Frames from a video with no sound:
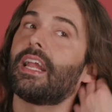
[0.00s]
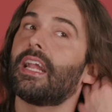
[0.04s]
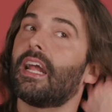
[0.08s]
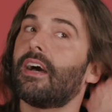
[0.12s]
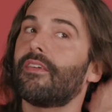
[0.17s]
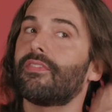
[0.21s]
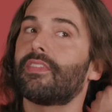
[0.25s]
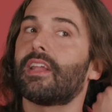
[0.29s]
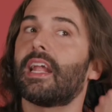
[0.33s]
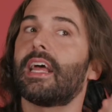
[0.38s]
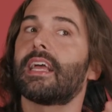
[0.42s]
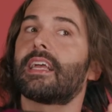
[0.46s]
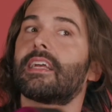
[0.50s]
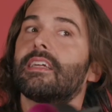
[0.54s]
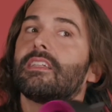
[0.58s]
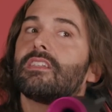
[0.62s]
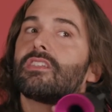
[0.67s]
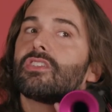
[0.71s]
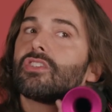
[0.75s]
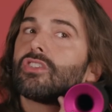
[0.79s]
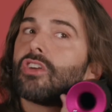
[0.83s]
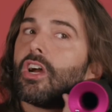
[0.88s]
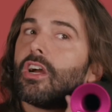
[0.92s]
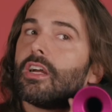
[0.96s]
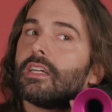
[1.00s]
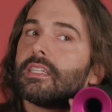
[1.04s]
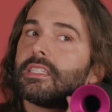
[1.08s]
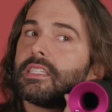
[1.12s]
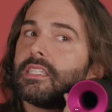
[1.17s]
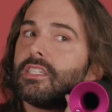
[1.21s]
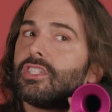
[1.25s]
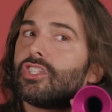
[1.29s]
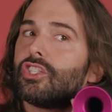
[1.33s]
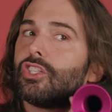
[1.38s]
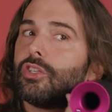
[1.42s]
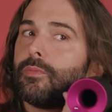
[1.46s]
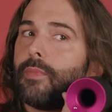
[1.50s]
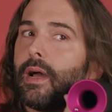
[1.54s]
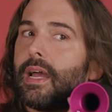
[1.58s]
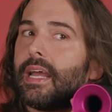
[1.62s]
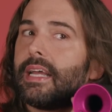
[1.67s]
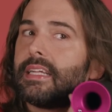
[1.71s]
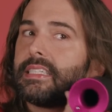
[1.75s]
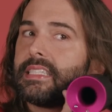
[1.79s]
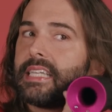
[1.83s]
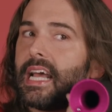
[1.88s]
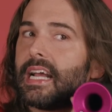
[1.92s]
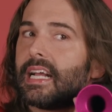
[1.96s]
enough that I can start to do
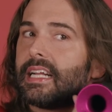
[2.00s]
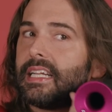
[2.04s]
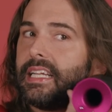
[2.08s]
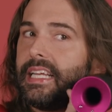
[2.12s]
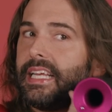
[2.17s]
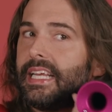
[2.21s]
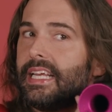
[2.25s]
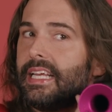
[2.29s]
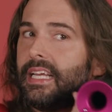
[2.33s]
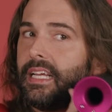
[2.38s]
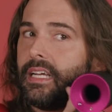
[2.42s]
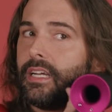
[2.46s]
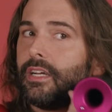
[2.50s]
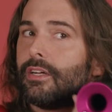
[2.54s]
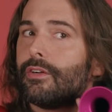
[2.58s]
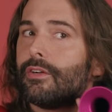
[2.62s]
my technique.